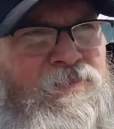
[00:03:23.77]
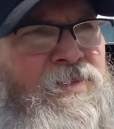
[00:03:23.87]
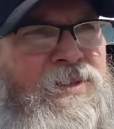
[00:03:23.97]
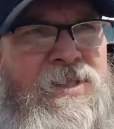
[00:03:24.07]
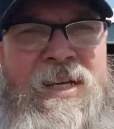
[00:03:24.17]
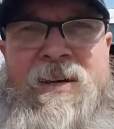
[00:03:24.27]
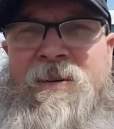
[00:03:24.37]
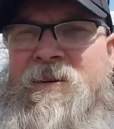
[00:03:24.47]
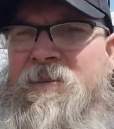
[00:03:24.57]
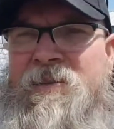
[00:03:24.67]

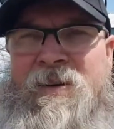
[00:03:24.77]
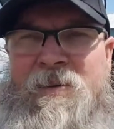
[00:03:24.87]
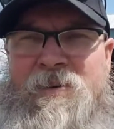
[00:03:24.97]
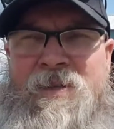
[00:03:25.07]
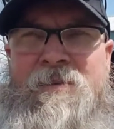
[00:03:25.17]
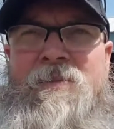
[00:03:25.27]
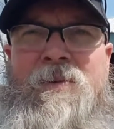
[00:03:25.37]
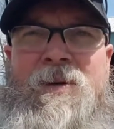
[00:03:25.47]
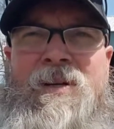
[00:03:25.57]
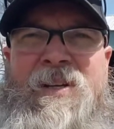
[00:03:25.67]
Cedar, it holds up
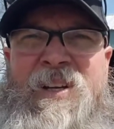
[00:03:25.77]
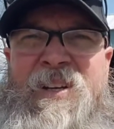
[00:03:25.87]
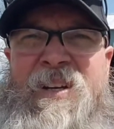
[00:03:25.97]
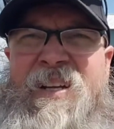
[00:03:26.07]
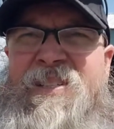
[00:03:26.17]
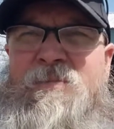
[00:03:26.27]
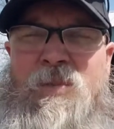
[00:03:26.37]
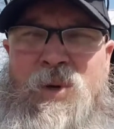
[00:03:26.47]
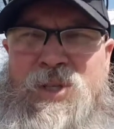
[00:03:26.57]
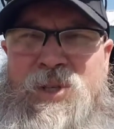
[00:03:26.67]
really good against
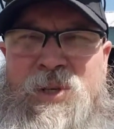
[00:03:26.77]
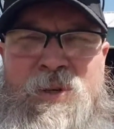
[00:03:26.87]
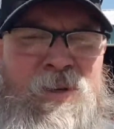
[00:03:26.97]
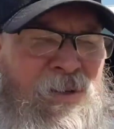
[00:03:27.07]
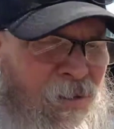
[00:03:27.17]
moisture and